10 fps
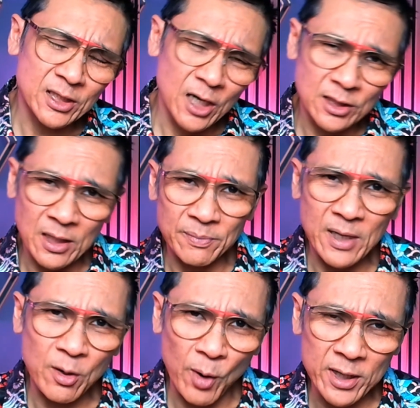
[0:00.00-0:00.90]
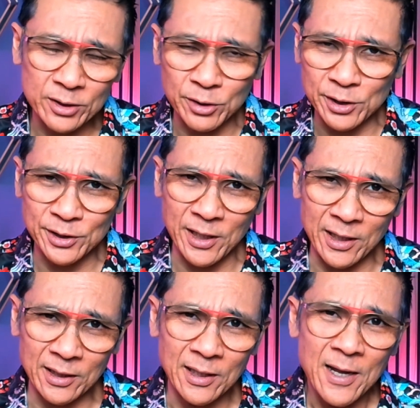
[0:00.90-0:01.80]
let's learn something quite
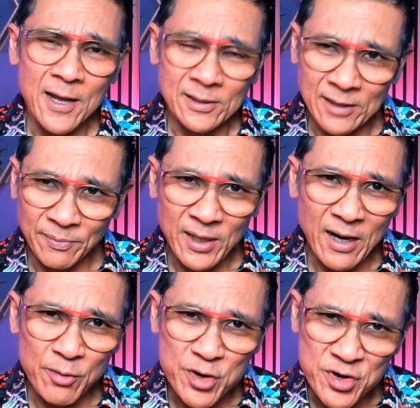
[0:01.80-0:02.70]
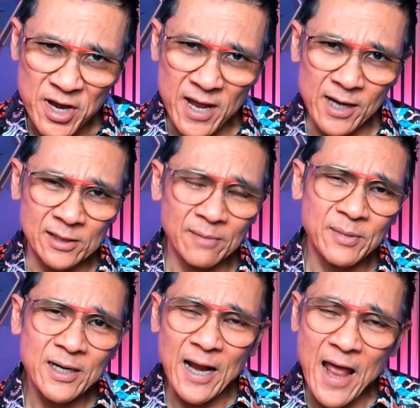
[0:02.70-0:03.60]
interesting, something that you need,
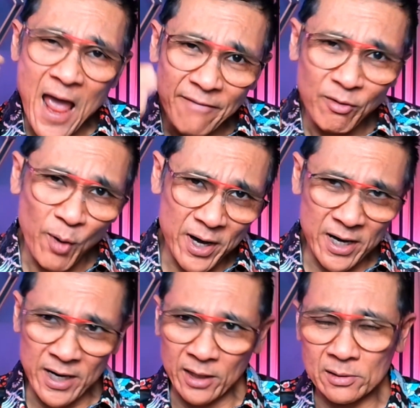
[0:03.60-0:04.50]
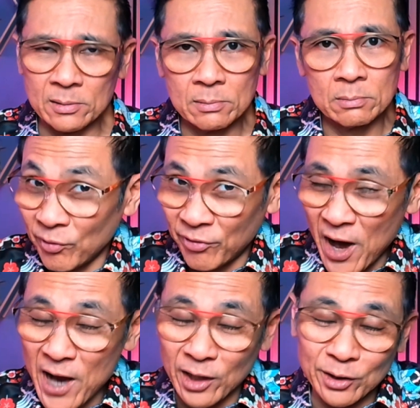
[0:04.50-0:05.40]
something that everyone needs.
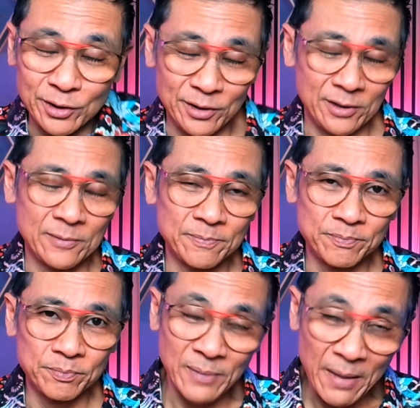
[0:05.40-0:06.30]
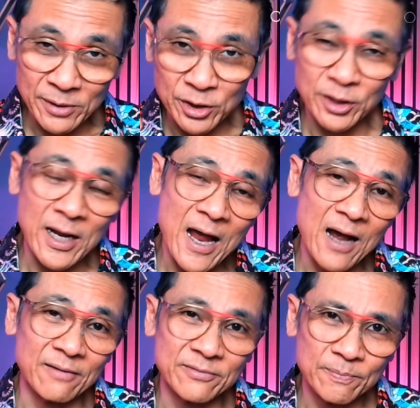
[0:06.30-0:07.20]
Friends. Sometimes it's good to
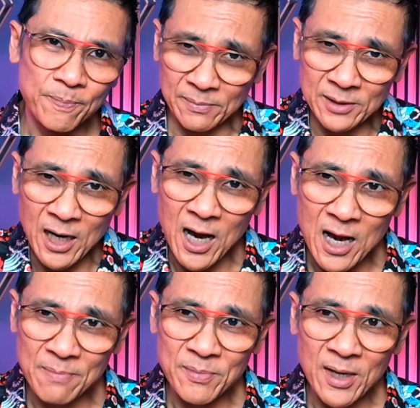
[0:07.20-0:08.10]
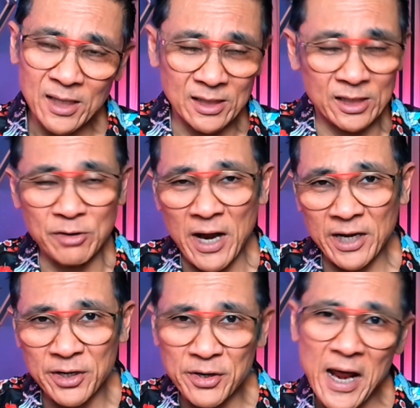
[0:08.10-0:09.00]
have. Sometimes it's just
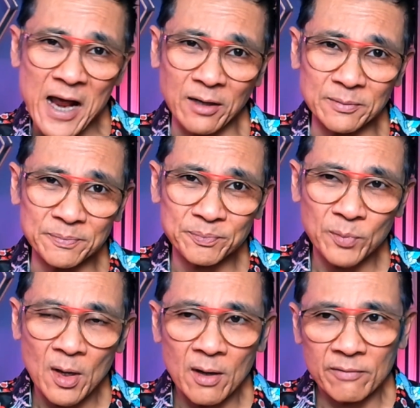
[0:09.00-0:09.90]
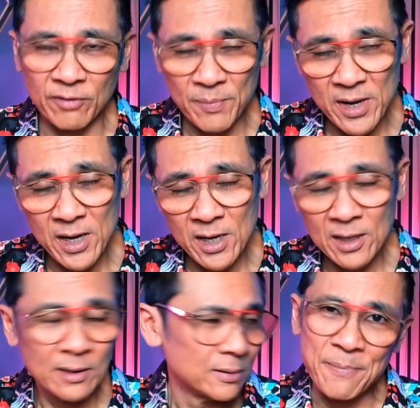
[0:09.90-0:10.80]
dragging you down. For
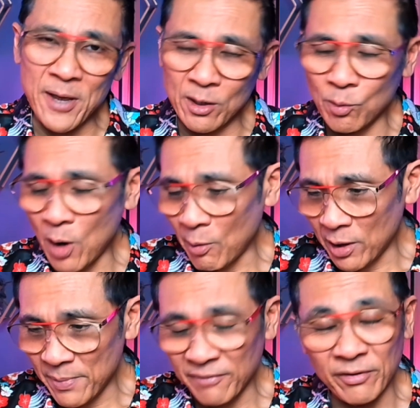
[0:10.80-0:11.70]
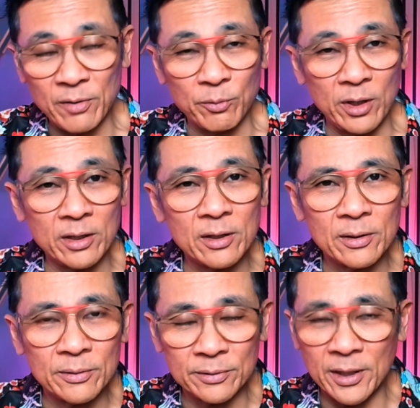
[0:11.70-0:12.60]
me, I pick who I want to be friend with.
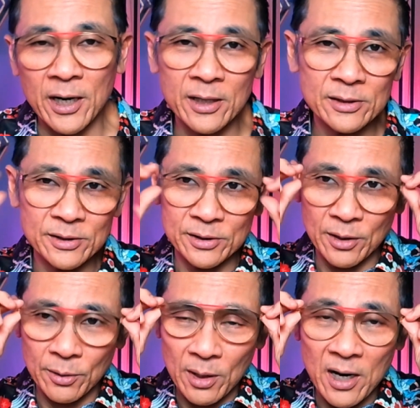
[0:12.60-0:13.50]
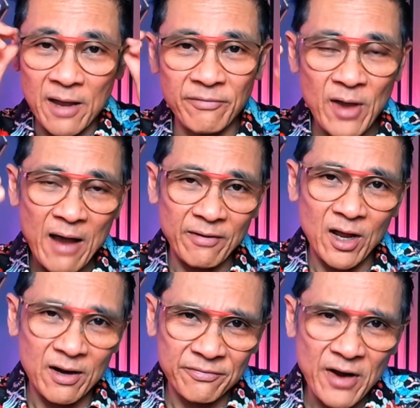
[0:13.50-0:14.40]
Okay? So if you have a
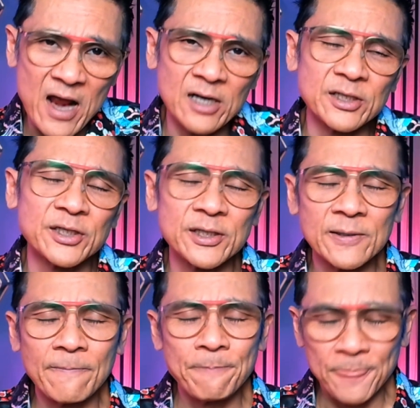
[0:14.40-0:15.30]
lot of friends,